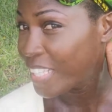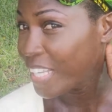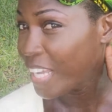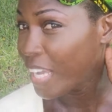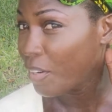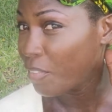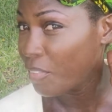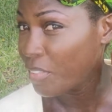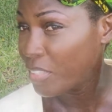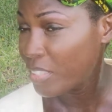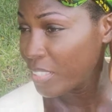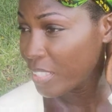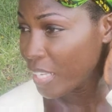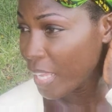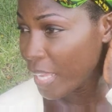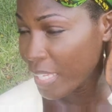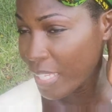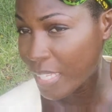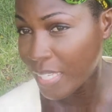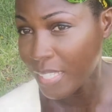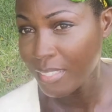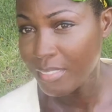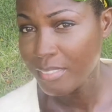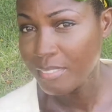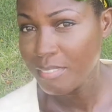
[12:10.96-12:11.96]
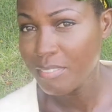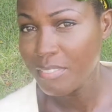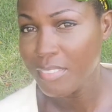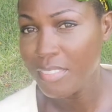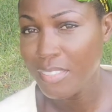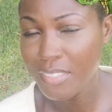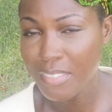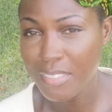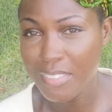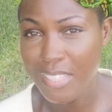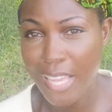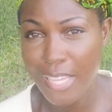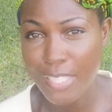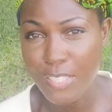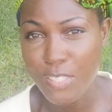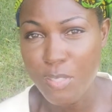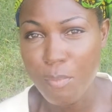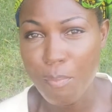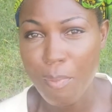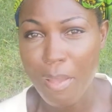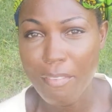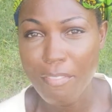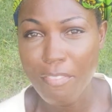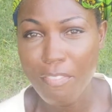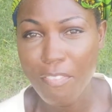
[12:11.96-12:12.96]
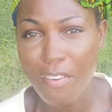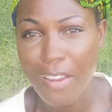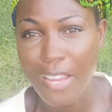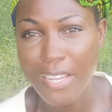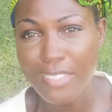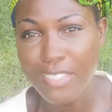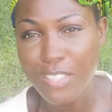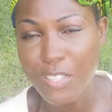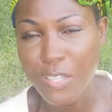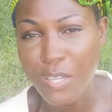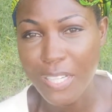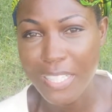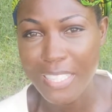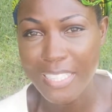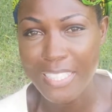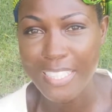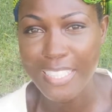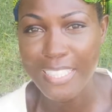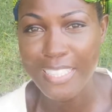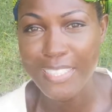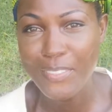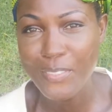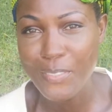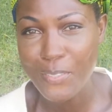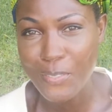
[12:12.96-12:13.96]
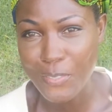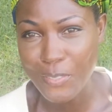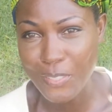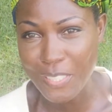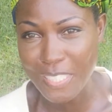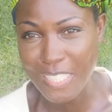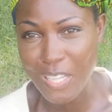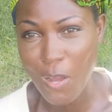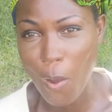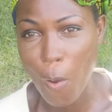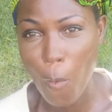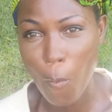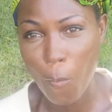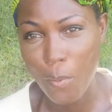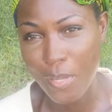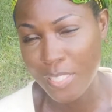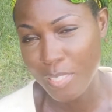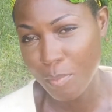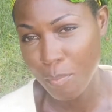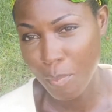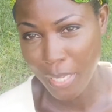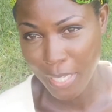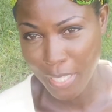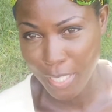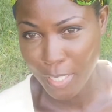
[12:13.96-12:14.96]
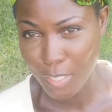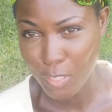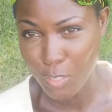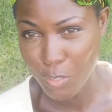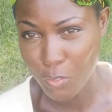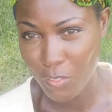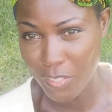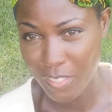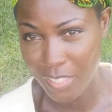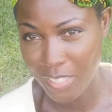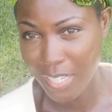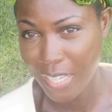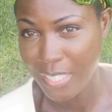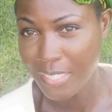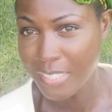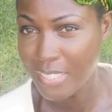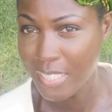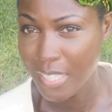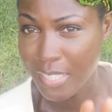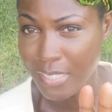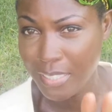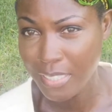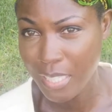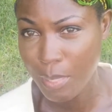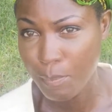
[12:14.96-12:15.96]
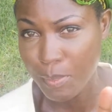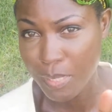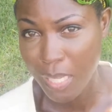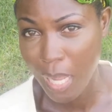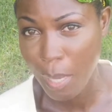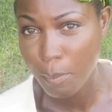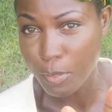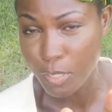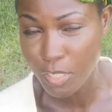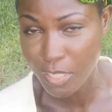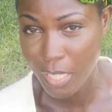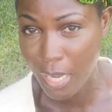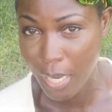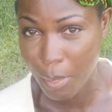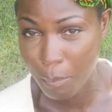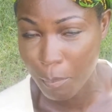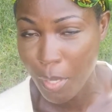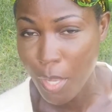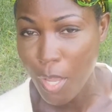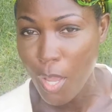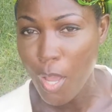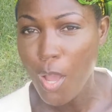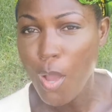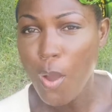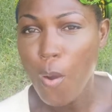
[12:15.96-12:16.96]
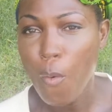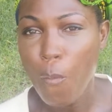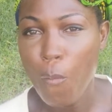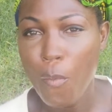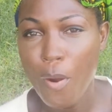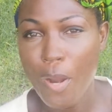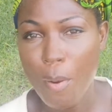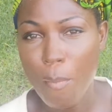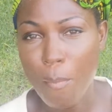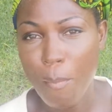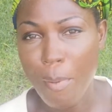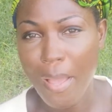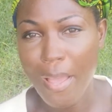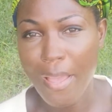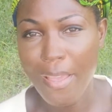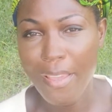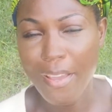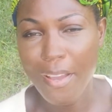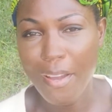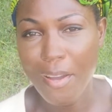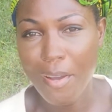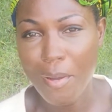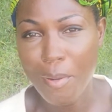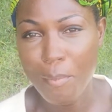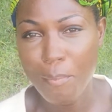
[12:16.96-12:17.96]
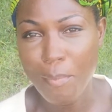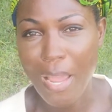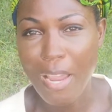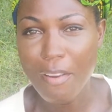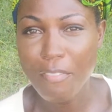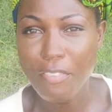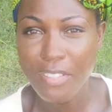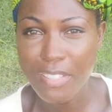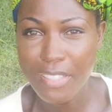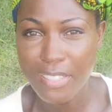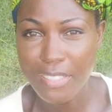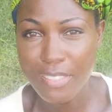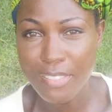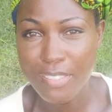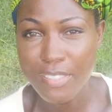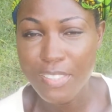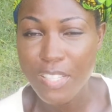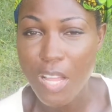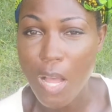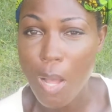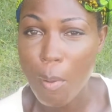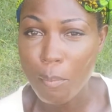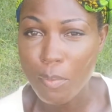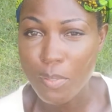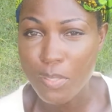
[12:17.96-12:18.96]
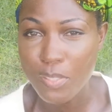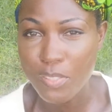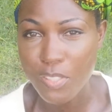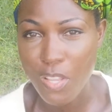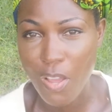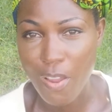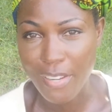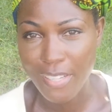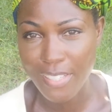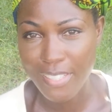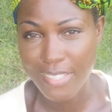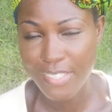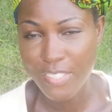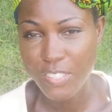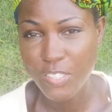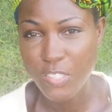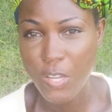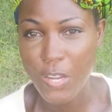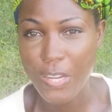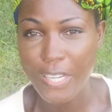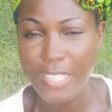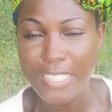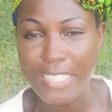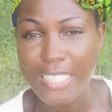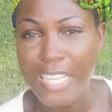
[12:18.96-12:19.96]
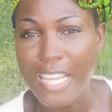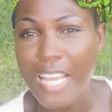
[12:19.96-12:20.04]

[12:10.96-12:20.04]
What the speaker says: I really like it. Thanks to my friend Carlene, who's always making sure that I stay in tip-top shape where my African ensembles are concerned.